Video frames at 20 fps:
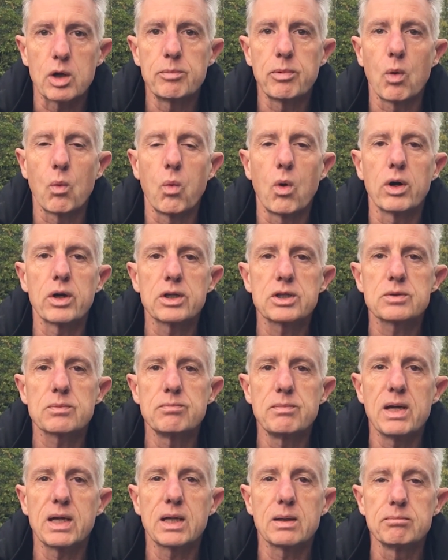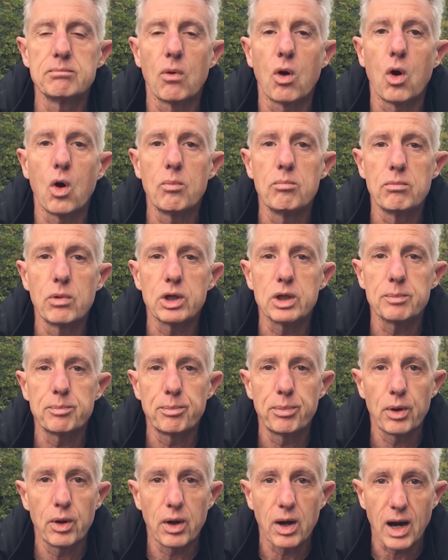but one is making more money
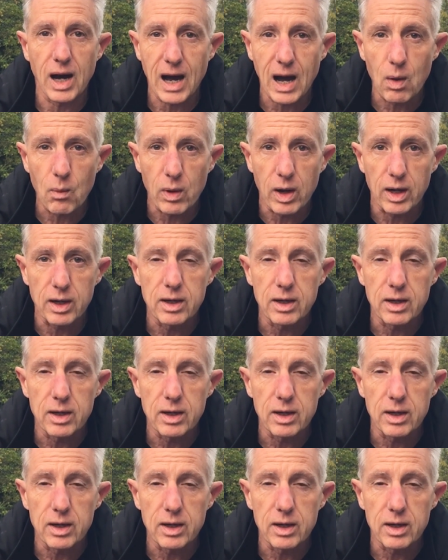per hour